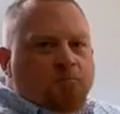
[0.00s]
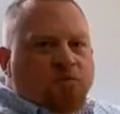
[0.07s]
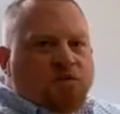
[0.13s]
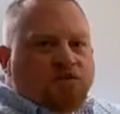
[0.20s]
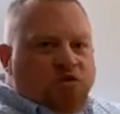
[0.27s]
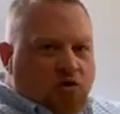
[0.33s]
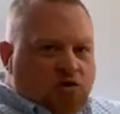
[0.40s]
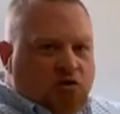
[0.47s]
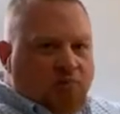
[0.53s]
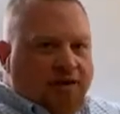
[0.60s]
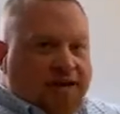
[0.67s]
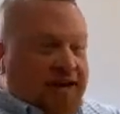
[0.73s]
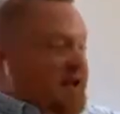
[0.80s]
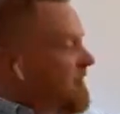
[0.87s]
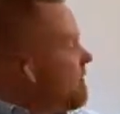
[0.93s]
social
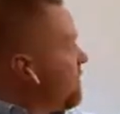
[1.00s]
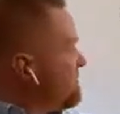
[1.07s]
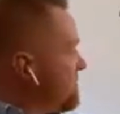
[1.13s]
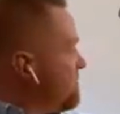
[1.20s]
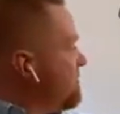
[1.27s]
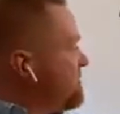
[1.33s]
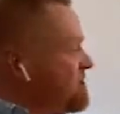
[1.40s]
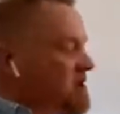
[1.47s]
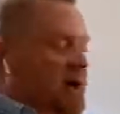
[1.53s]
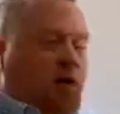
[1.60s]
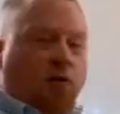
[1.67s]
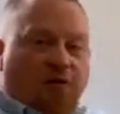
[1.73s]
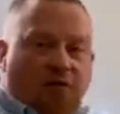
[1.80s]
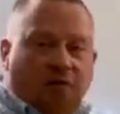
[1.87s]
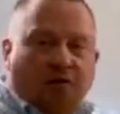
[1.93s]
media and also to share it
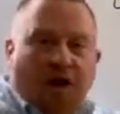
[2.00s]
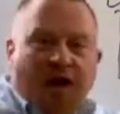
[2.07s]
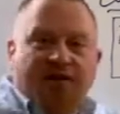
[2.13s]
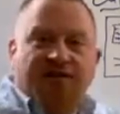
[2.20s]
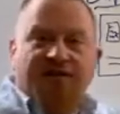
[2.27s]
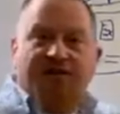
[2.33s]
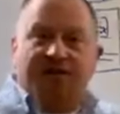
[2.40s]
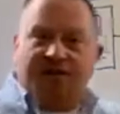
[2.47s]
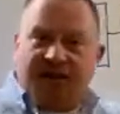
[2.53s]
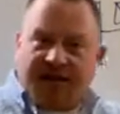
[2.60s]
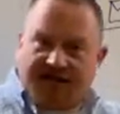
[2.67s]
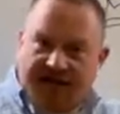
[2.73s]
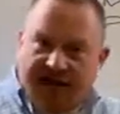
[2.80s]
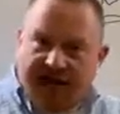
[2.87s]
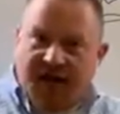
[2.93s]
with their friends. Because as they
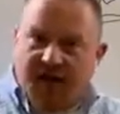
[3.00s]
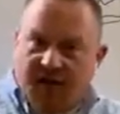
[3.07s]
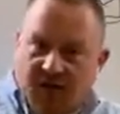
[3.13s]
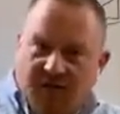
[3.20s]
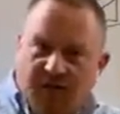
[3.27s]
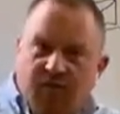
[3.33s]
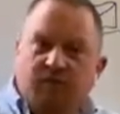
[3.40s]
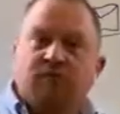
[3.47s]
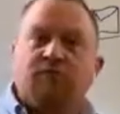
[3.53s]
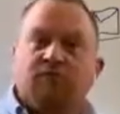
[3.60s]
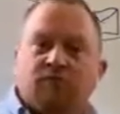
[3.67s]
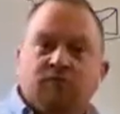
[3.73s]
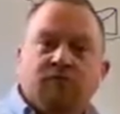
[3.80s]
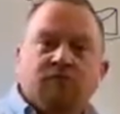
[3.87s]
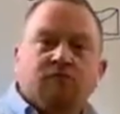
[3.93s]
say, you know,
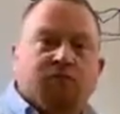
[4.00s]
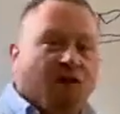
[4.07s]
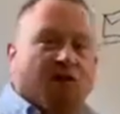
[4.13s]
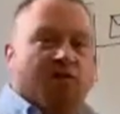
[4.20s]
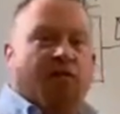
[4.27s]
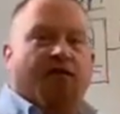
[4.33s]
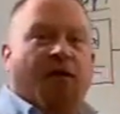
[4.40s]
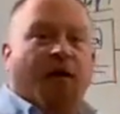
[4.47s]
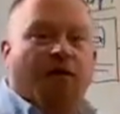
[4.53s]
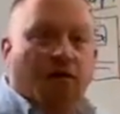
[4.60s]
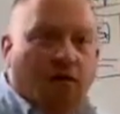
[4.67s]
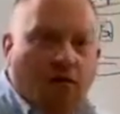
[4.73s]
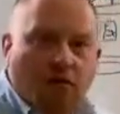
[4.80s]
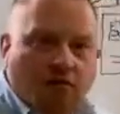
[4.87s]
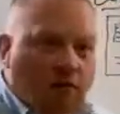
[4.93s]
birds of a feather,
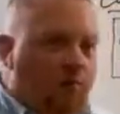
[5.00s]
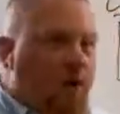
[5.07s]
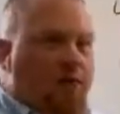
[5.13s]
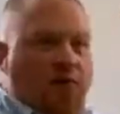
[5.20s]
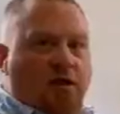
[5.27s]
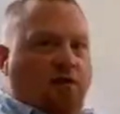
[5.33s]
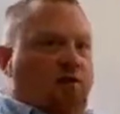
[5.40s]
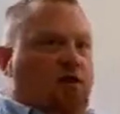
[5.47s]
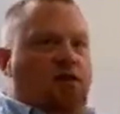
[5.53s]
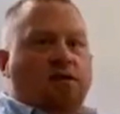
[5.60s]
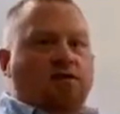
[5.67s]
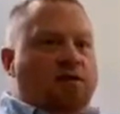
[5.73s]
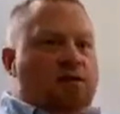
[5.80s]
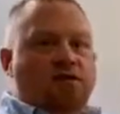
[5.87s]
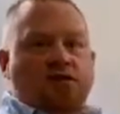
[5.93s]
you know, maybe they read
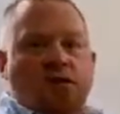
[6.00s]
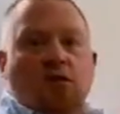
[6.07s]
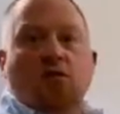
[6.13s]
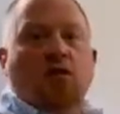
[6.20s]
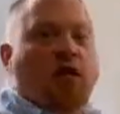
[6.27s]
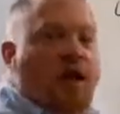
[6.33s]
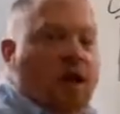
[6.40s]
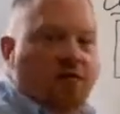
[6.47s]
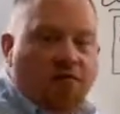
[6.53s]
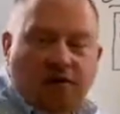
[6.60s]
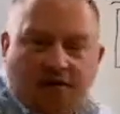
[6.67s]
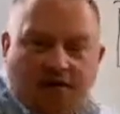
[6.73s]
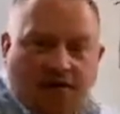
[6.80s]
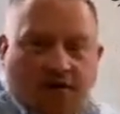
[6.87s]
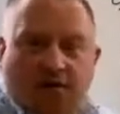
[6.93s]
those things too and they have
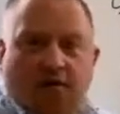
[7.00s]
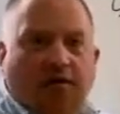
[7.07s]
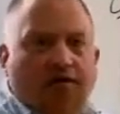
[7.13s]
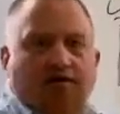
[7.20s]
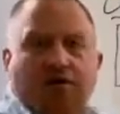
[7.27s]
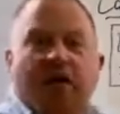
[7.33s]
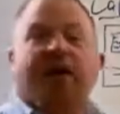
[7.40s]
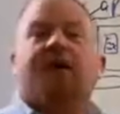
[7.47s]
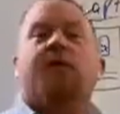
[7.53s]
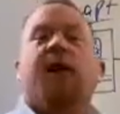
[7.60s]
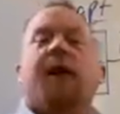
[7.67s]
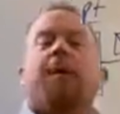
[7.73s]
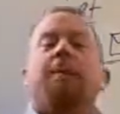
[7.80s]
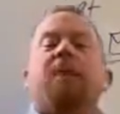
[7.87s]
friends that'll do it. And so they can